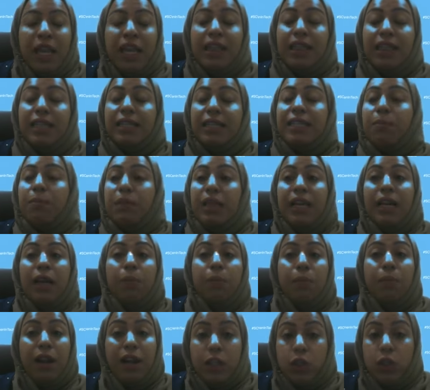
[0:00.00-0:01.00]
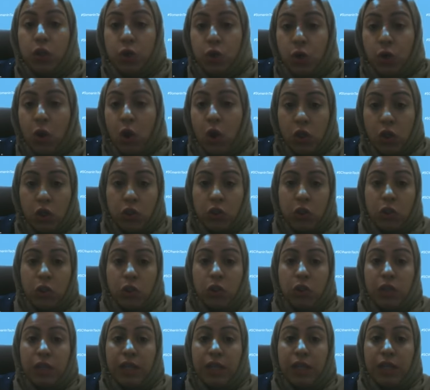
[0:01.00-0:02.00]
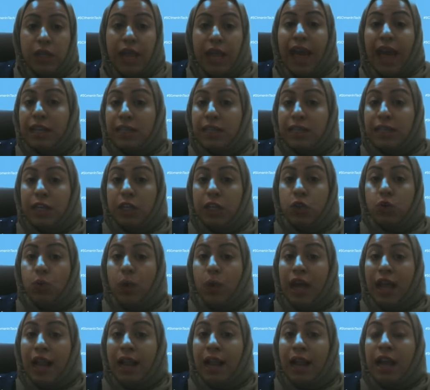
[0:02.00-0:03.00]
The same thing applies to costs and as well